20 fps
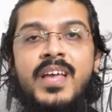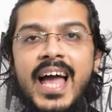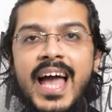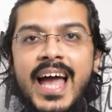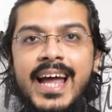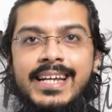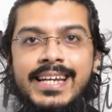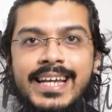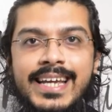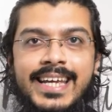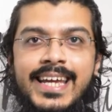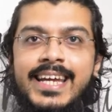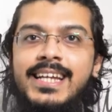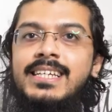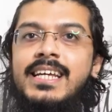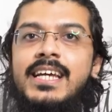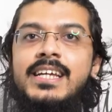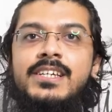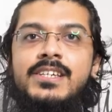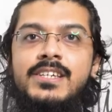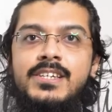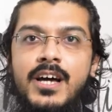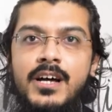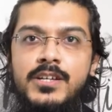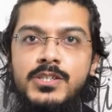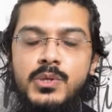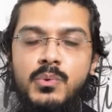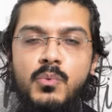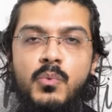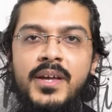and get in
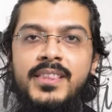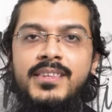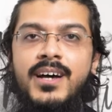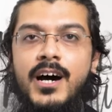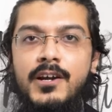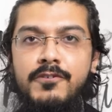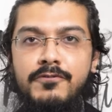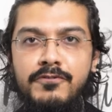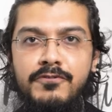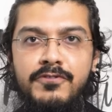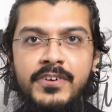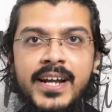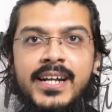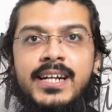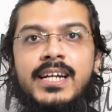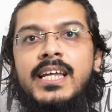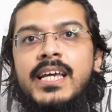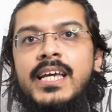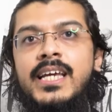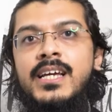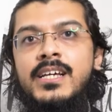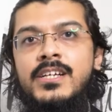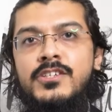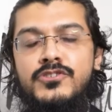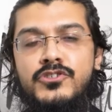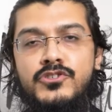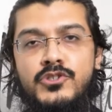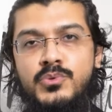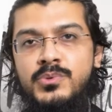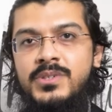touch with our friendly
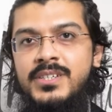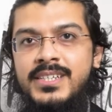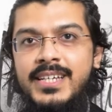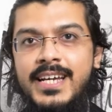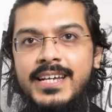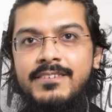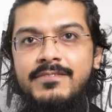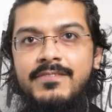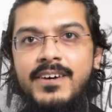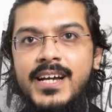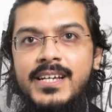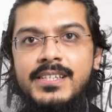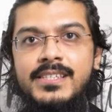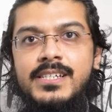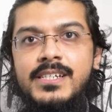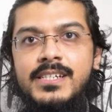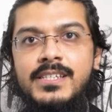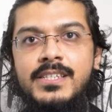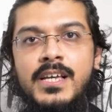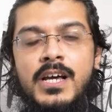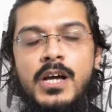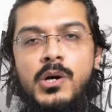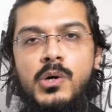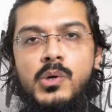student advisors